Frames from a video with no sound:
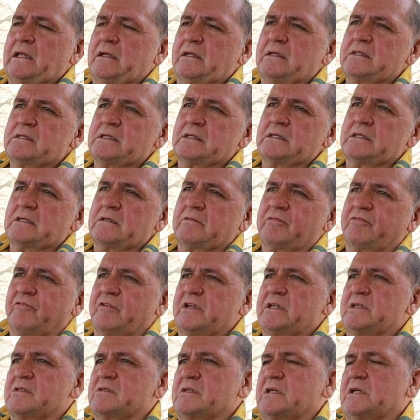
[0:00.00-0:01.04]
and is it a
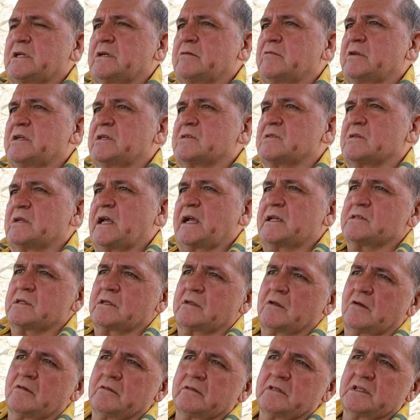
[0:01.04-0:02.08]
3 Series, and has
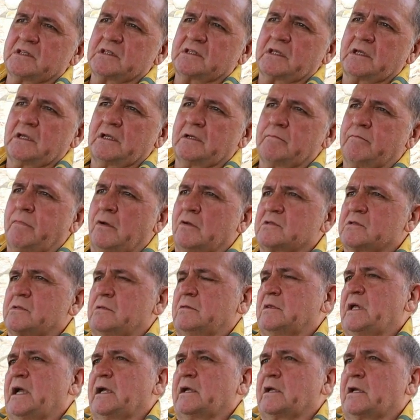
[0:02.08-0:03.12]
it got this gearbox
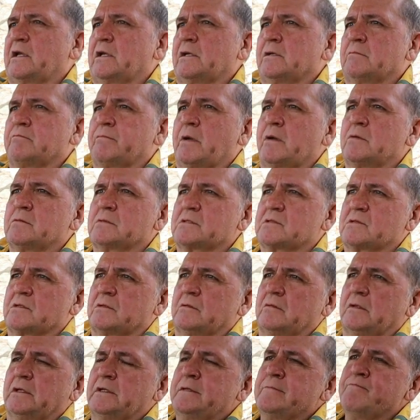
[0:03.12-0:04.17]
and that gearbox,
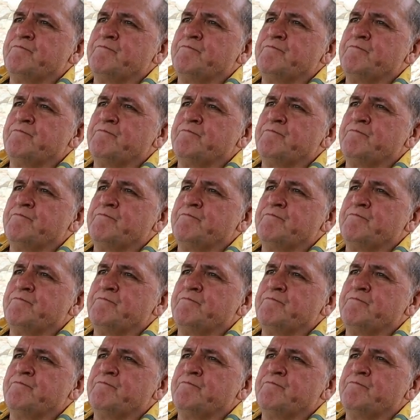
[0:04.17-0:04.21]
and